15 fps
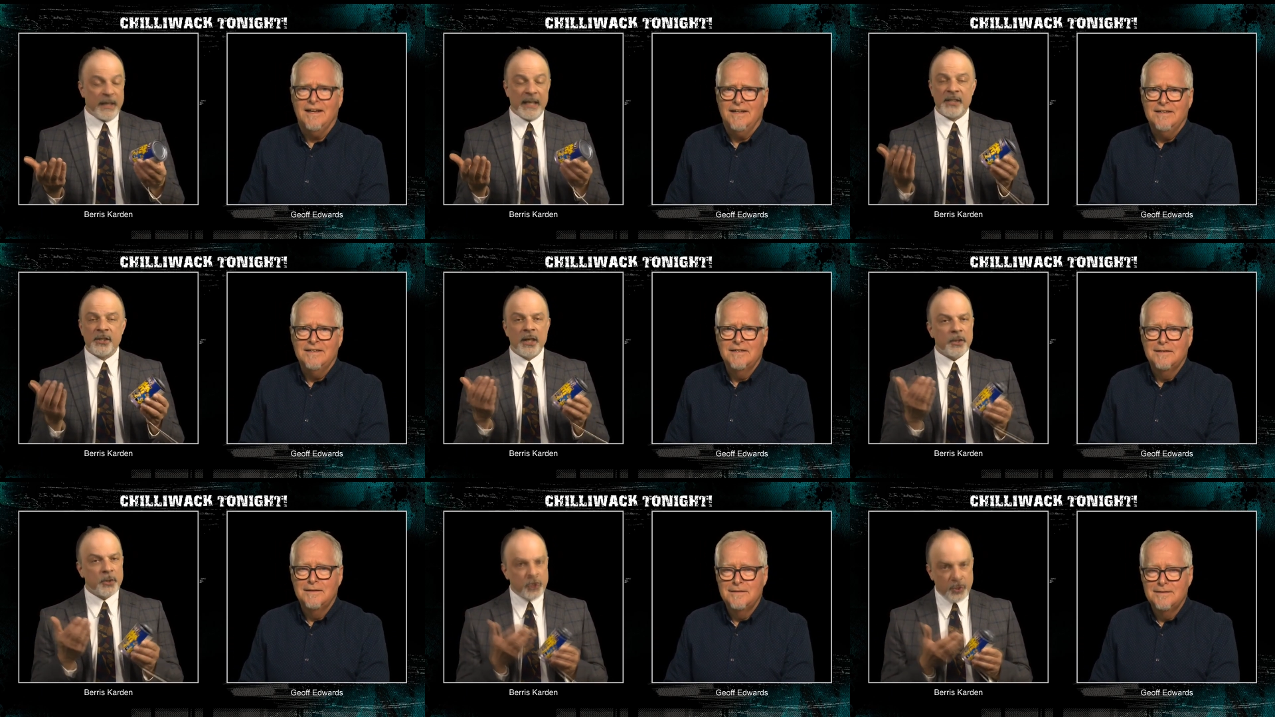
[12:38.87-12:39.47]
Speaker 1: It's
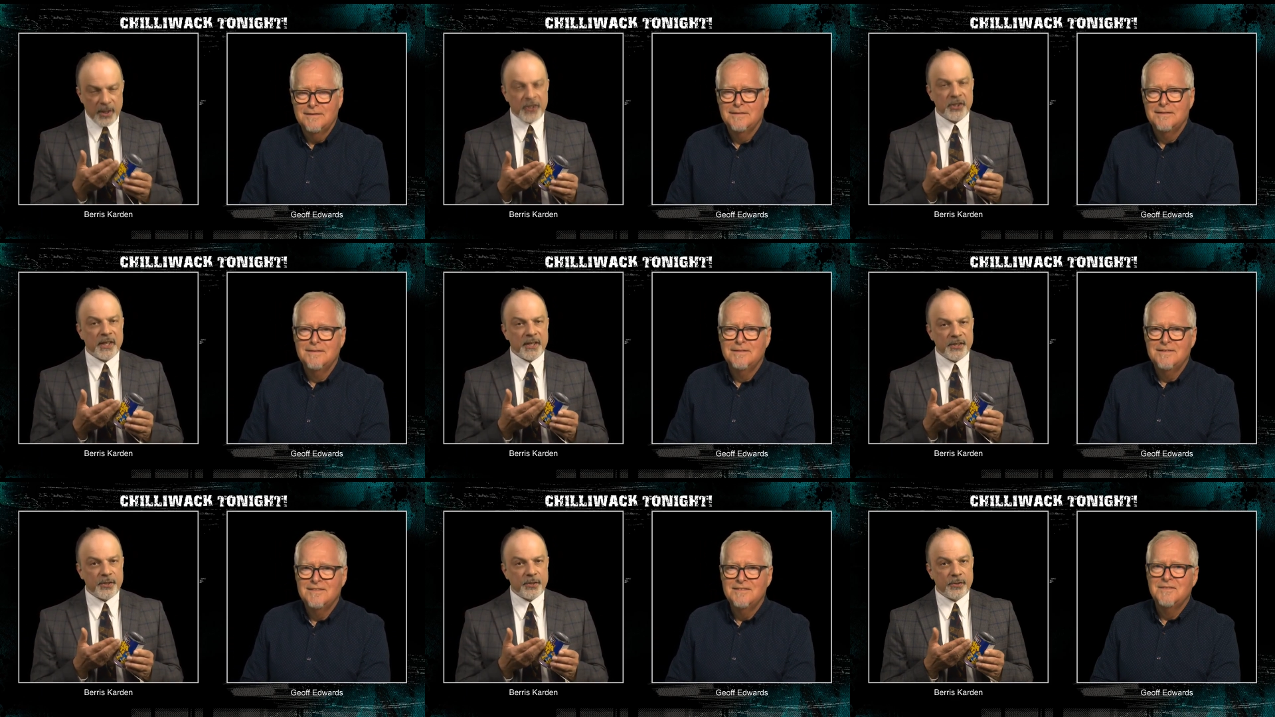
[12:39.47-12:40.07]
not
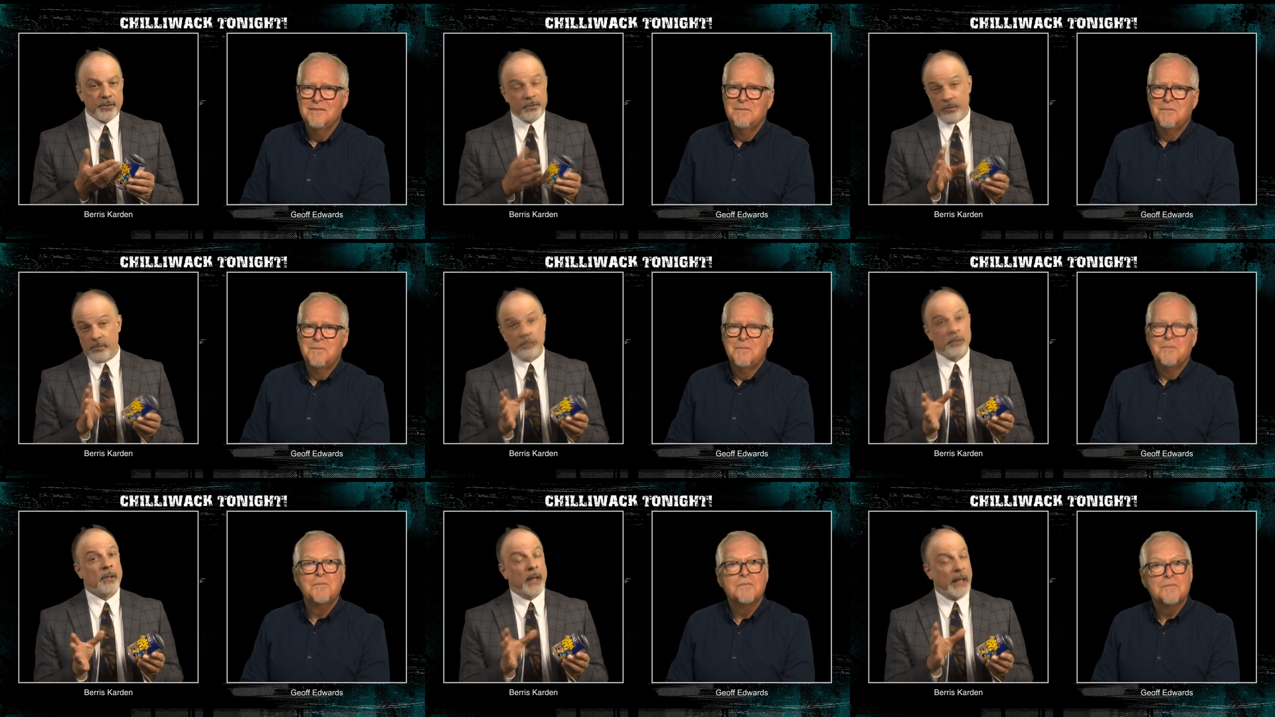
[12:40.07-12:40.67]
nutritious.
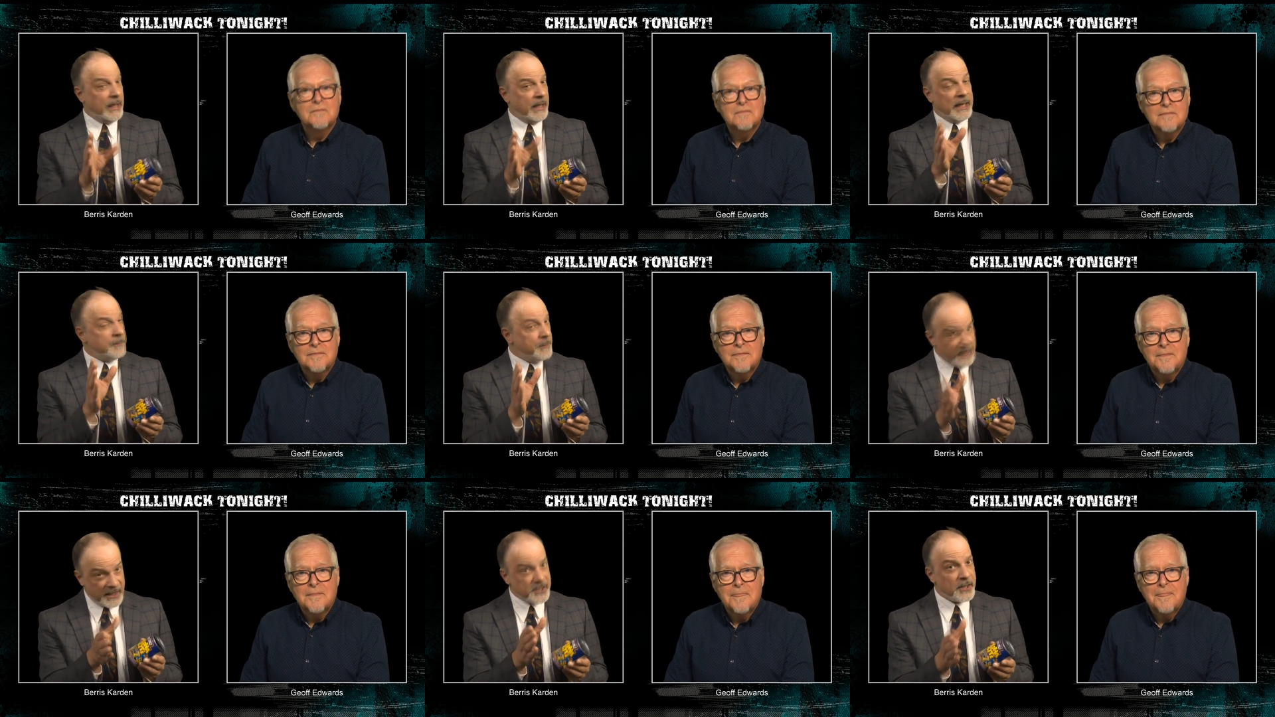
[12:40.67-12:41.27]
I
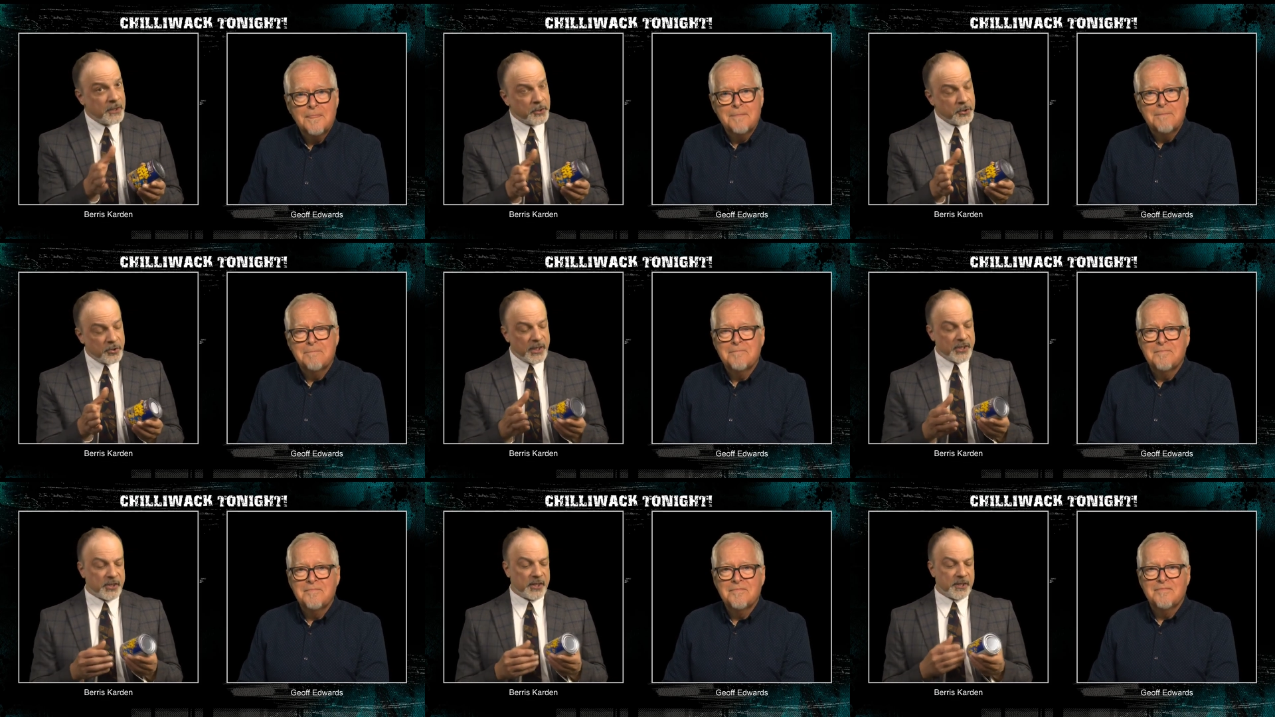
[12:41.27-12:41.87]
admit it's not
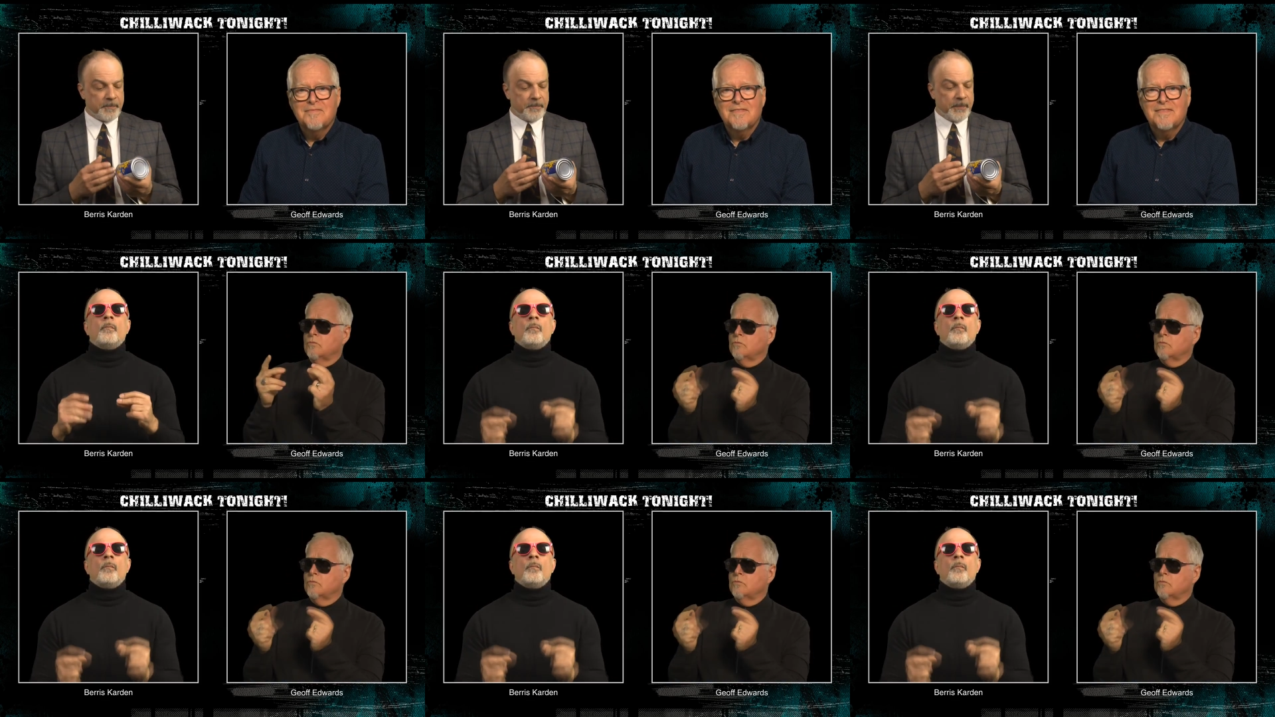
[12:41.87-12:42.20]
nutritious.